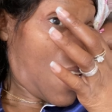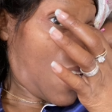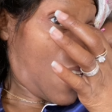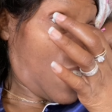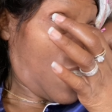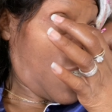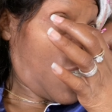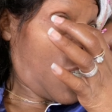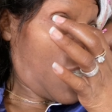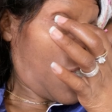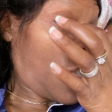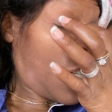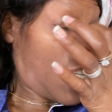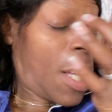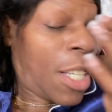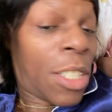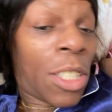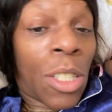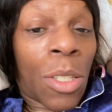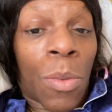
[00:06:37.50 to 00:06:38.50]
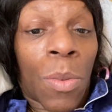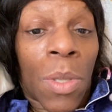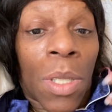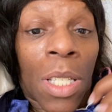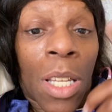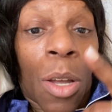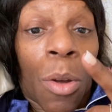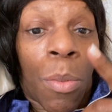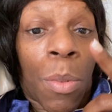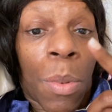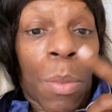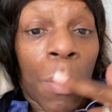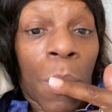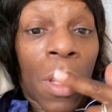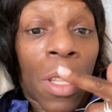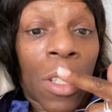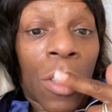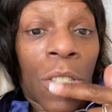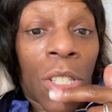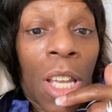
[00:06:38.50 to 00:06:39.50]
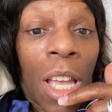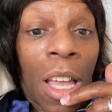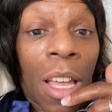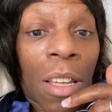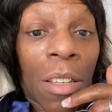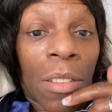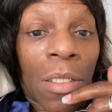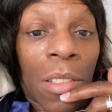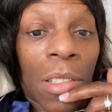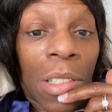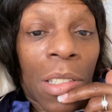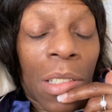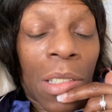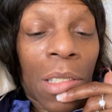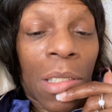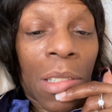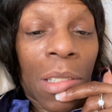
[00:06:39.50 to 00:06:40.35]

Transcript: And she looked like she was helping Mother Giles.